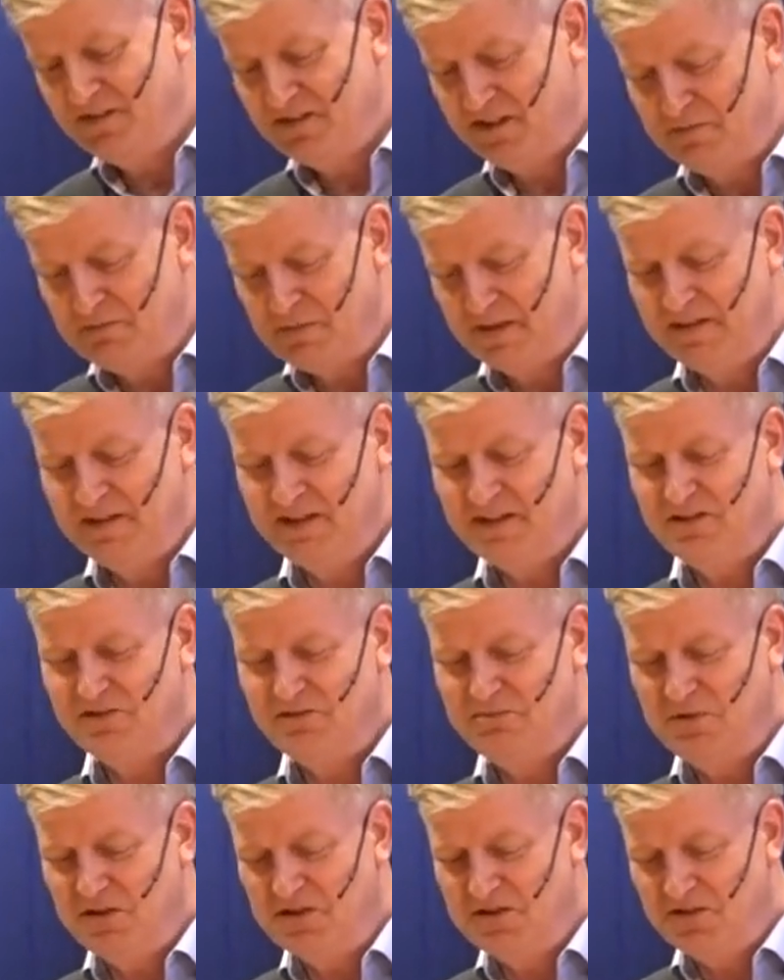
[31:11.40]
that that
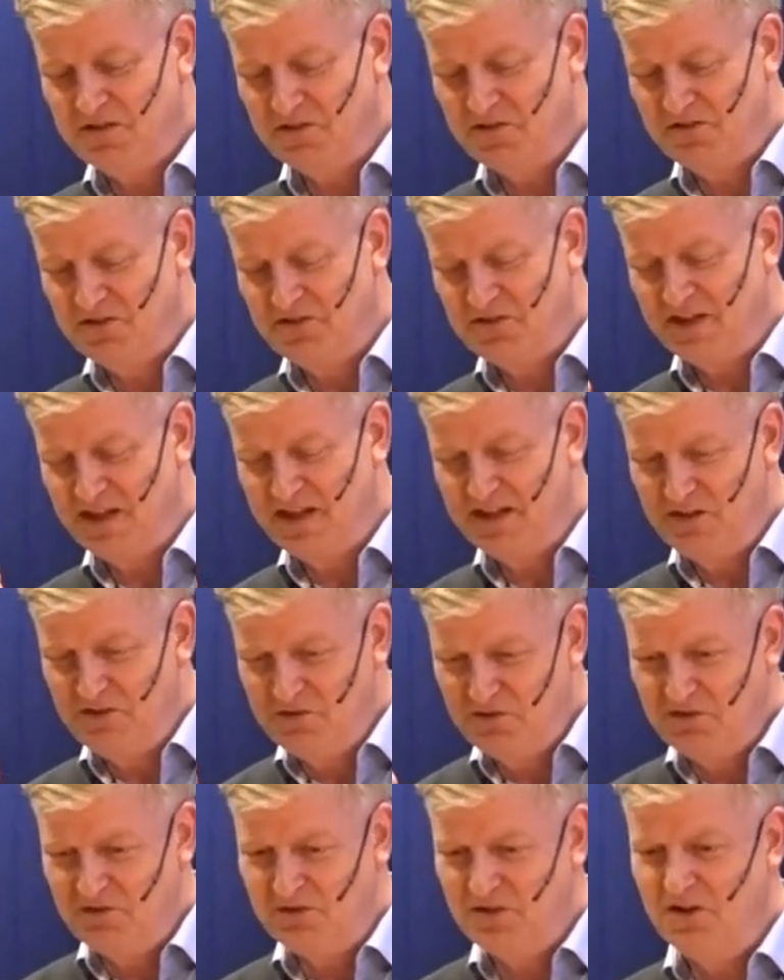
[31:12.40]
predictive model should say
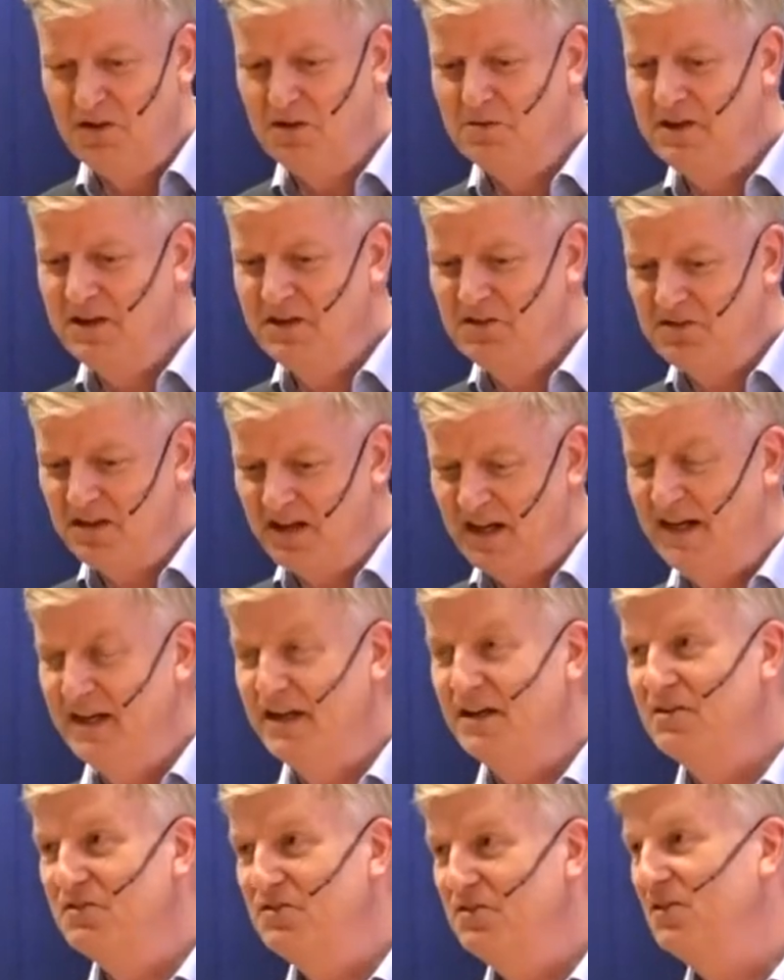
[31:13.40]
you should always
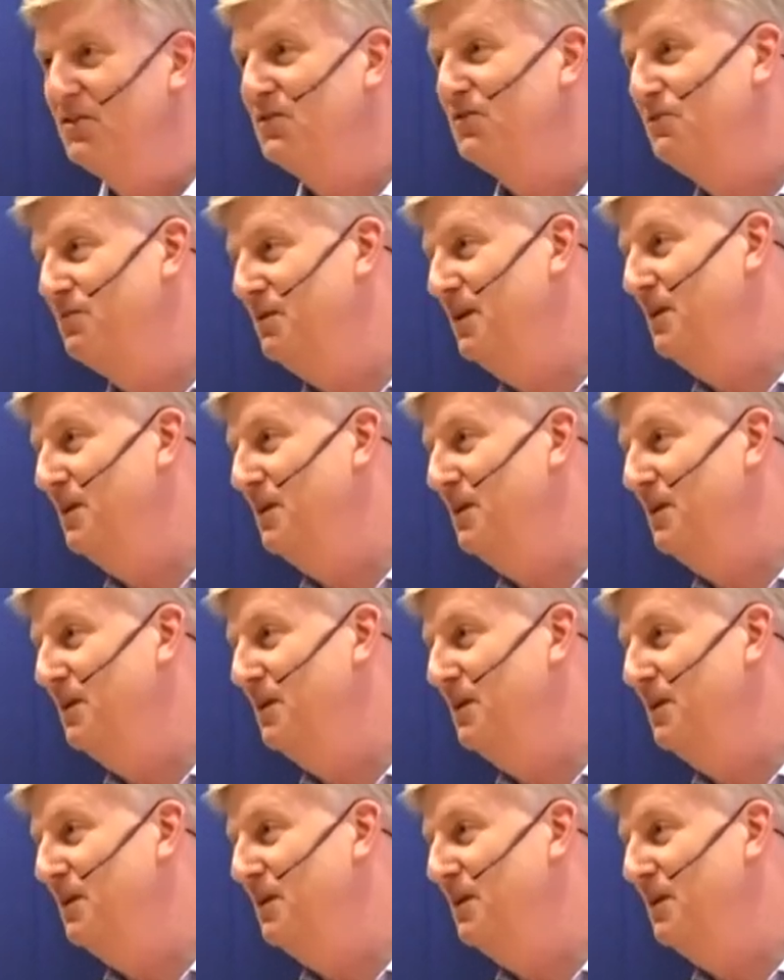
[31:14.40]
hire just